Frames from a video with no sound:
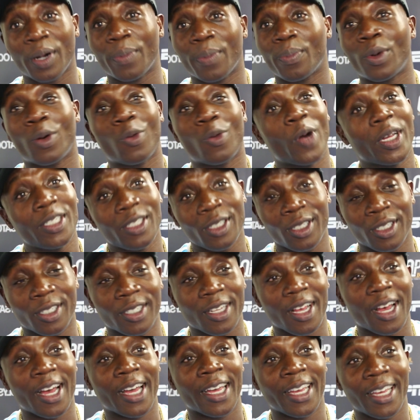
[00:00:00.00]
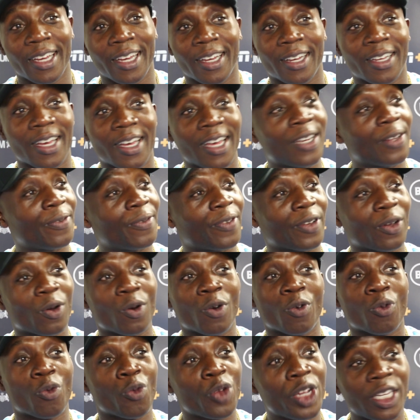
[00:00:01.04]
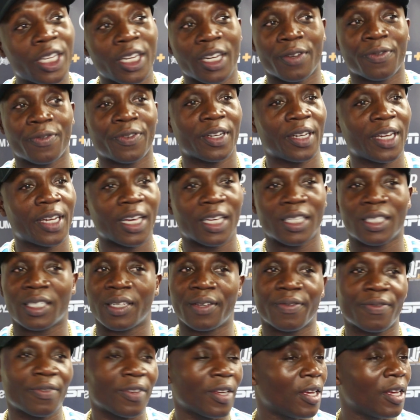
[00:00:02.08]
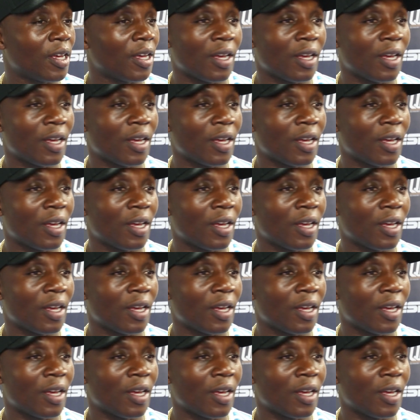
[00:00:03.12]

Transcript: But once I hear anything or read anything negative,